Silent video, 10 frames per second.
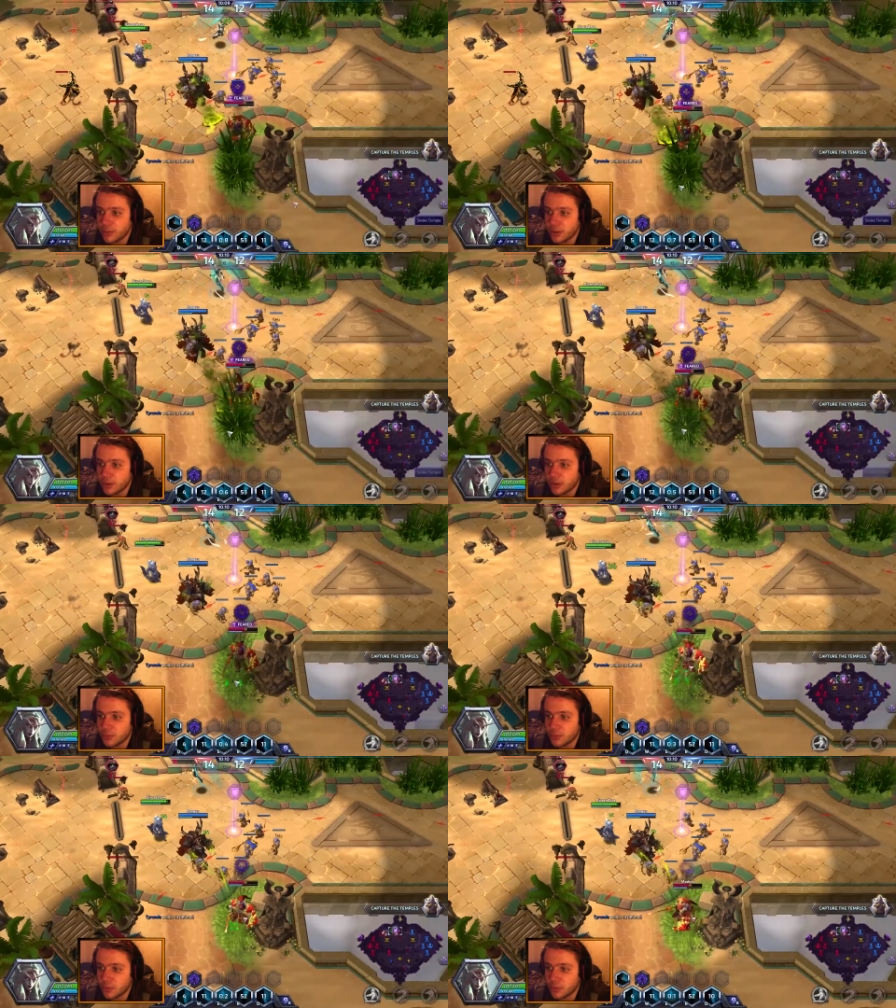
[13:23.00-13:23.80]
from, uh,
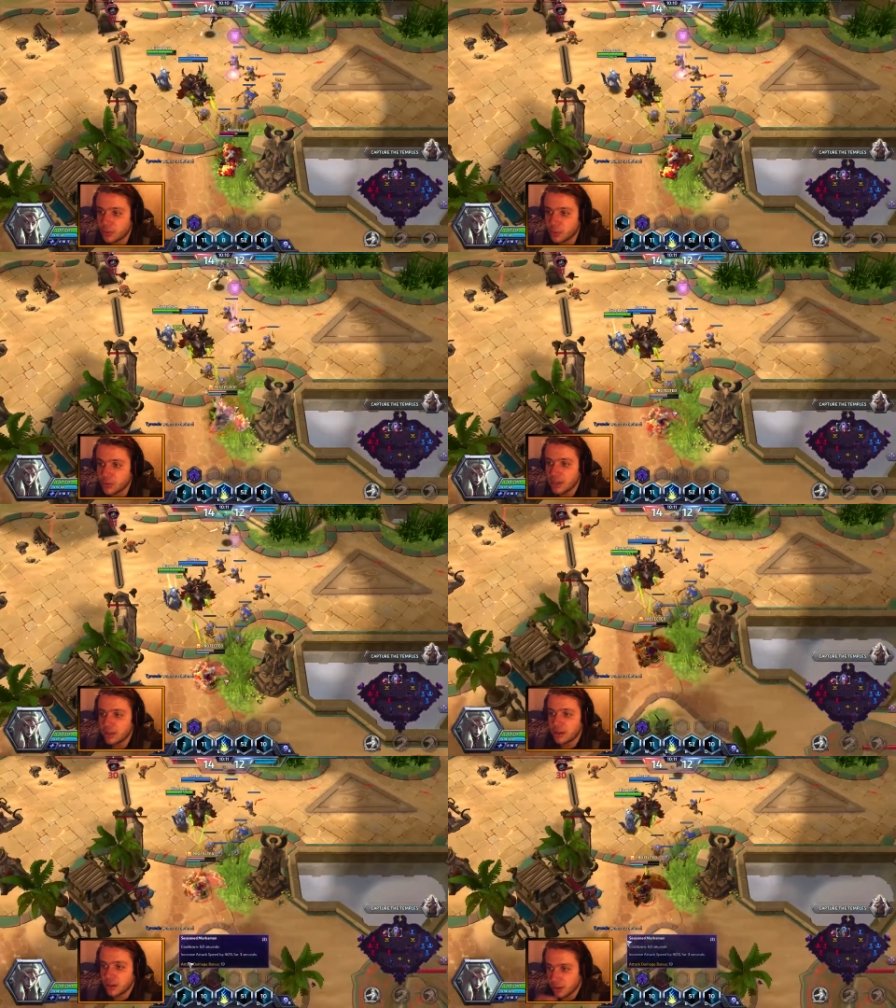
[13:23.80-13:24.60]
from
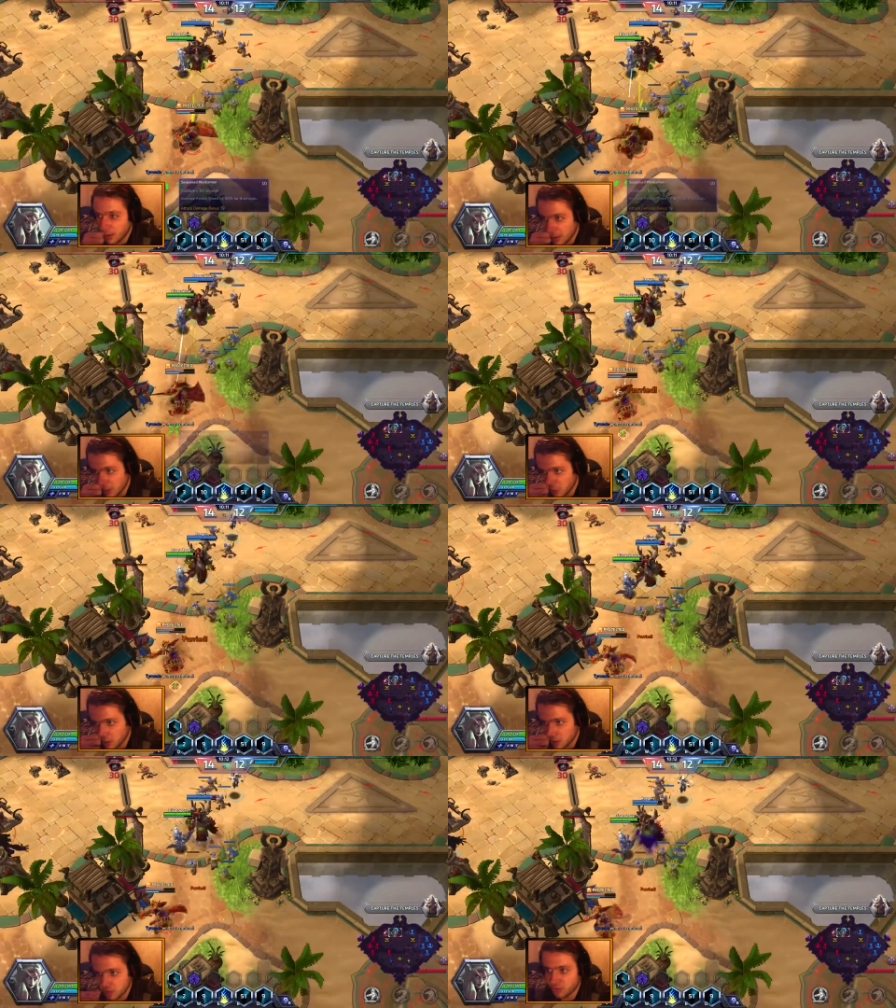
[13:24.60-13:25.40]
Gul'dan there
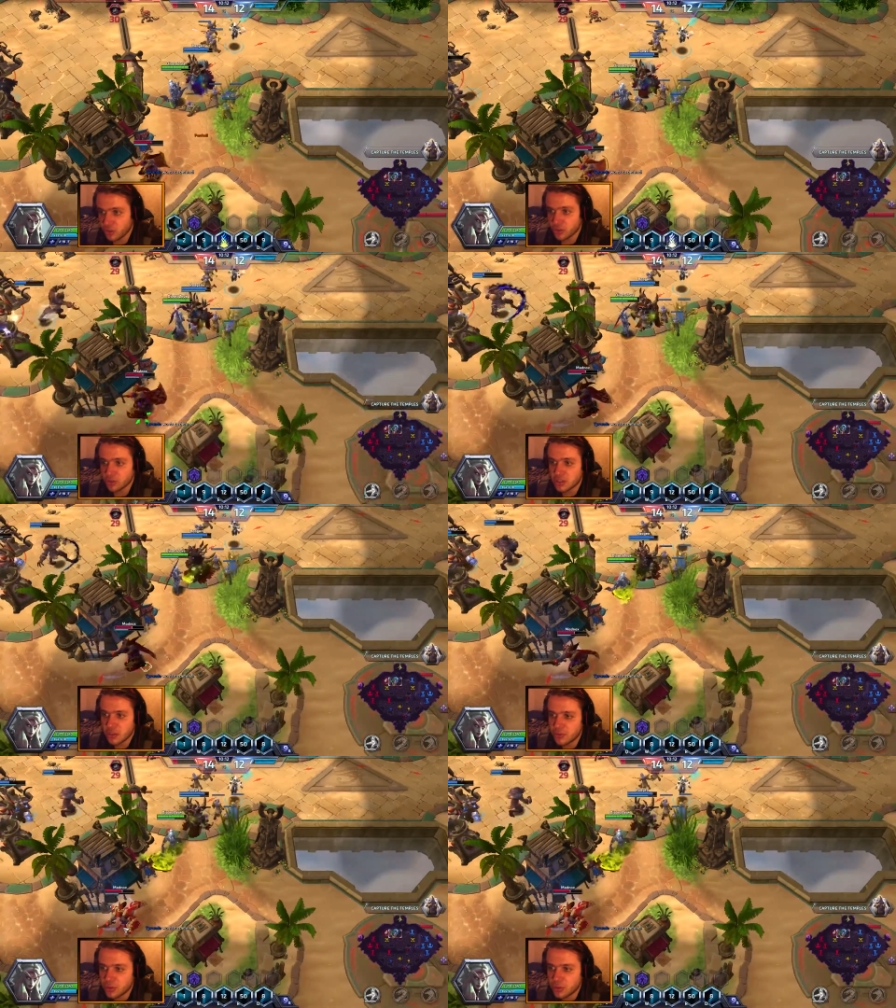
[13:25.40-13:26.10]
with his fear to save the